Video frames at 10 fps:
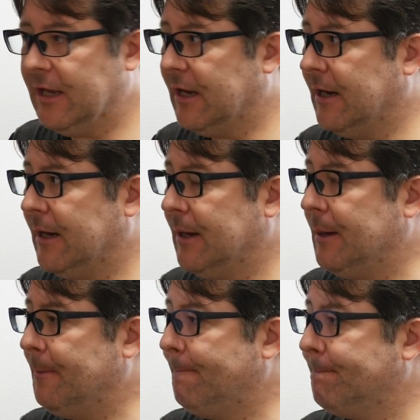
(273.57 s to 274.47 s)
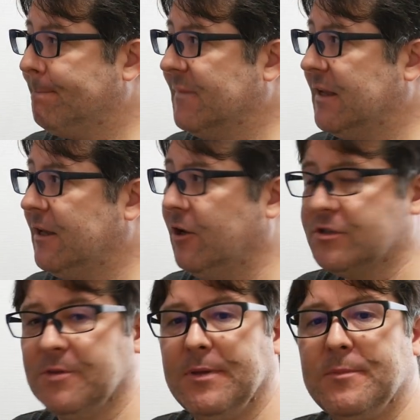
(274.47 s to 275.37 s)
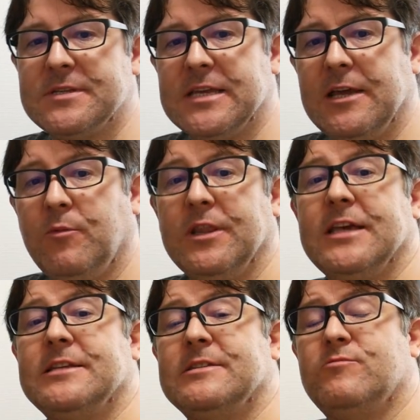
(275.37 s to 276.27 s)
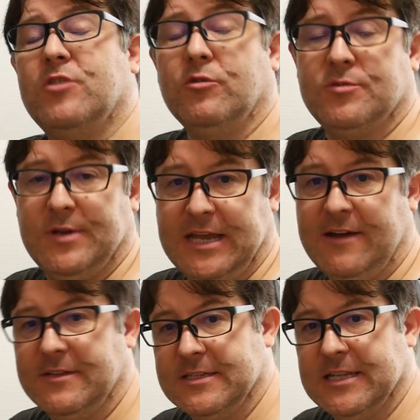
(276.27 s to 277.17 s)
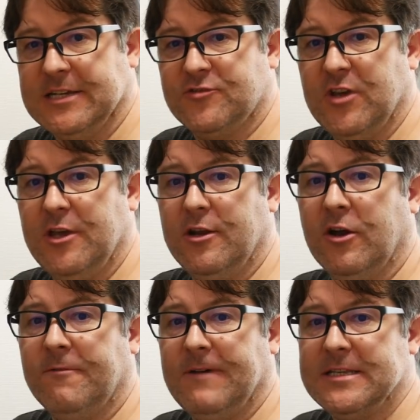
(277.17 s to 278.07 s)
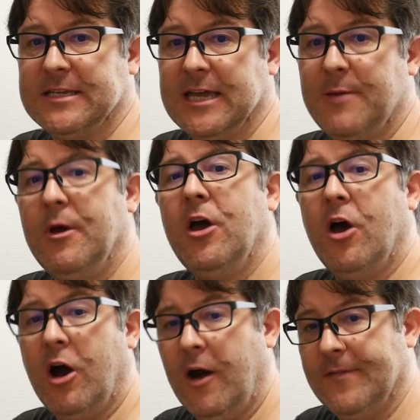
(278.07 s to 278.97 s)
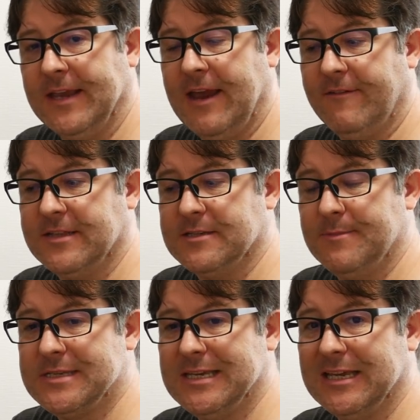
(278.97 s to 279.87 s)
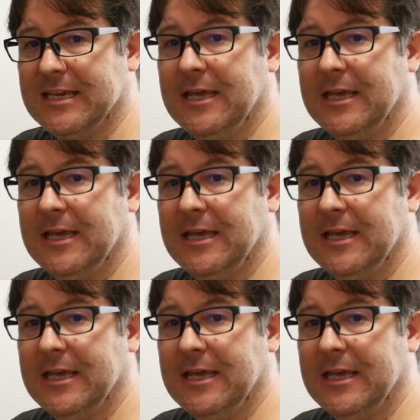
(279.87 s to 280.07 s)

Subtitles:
I know some people say when they go to a character select screen on a fighting game, half the characters are missing.